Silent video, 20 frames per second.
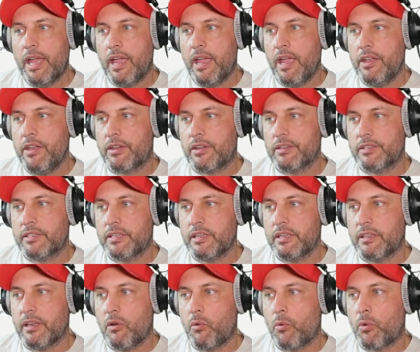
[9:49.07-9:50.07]
And you can see
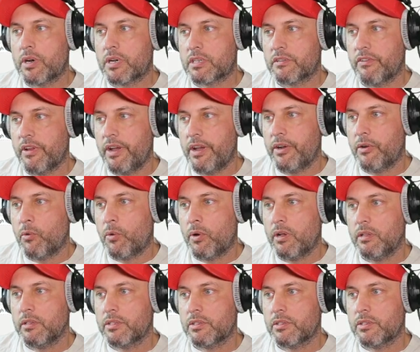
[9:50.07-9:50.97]
that works very well.